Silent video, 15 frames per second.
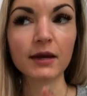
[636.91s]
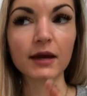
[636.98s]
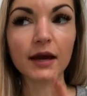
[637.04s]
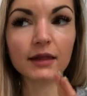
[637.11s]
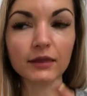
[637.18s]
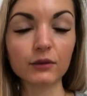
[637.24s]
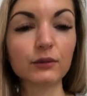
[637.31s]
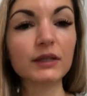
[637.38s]

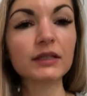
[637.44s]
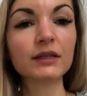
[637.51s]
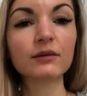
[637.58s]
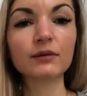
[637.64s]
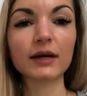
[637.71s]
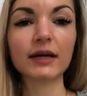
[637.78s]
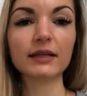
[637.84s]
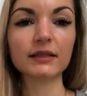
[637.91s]
And the reason
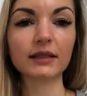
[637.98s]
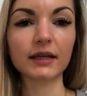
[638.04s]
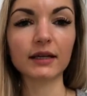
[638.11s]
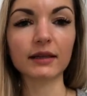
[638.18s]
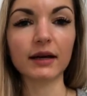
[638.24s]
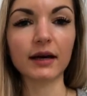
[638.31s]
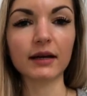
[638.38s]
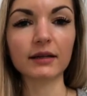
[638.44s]
why I say
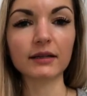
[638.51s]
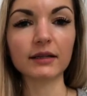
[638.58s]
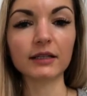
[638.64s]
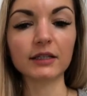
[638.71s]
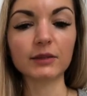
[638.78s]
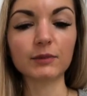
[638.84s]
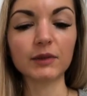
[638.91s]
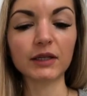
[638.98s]
that
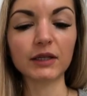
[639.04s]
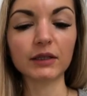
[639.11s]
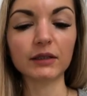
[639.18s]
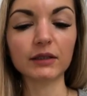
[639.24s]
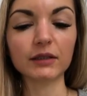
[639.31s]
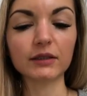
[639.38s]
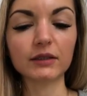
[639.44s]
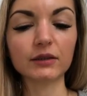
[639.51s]
is
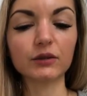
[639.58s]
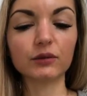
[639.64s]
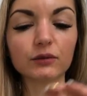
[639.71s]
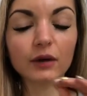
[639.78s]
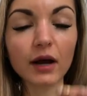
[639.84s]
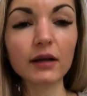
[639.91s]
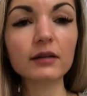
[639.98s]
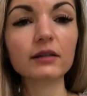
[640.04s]
because
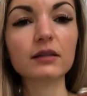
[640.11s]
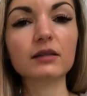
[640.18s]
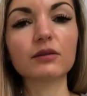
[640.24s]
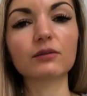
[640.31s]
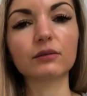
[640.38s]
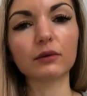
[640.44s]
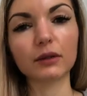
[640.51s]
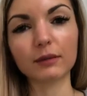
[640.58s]
Uranus is the
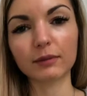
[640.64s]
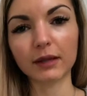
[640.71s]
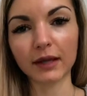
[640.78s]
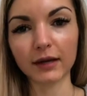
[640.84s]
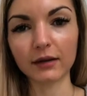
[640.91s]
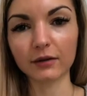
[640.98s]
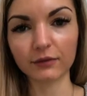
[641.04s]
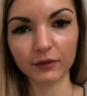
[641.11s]
ruling
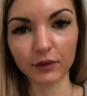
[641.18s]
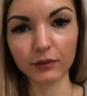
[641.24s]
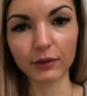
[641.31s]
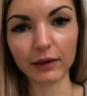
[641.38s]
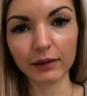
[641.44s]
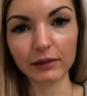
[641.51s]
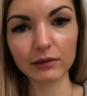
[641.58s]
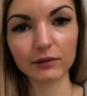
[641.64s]
planet of
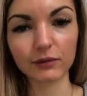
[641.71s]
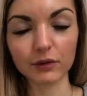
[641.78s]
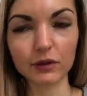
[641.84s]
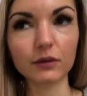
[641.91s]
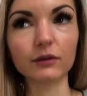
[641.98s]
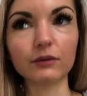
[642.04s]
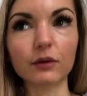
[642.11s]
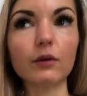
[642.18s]
Aquarius,
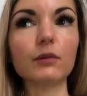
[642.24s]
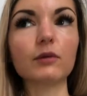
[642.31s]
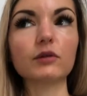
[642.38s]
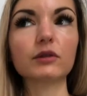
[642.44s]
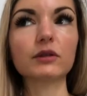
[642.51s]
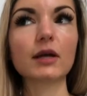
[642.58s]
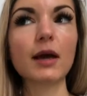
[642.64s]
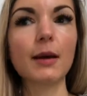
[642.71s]
first and
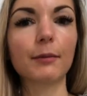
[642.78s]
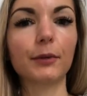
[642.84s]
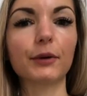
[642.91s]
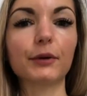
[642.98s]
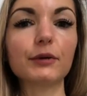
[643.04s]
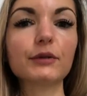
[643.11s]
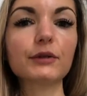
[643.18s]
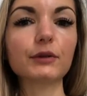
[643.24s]
foremost, but
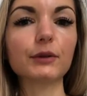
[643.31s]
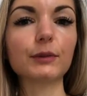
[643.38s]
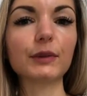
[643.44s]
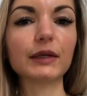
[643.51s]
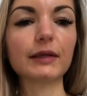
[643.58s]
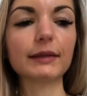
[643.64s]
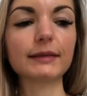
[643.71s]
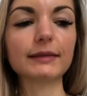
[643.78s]
also
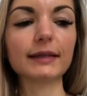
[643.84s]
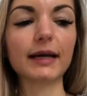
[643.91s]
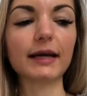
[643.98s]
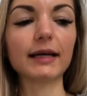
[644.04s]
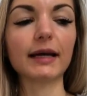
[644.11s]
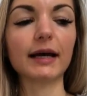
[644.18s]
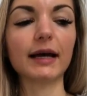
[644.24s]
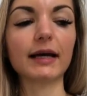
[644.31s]
because
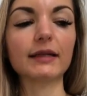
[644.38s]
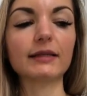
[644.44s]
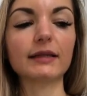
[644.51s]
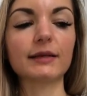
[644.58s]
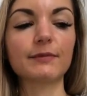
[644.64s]
I had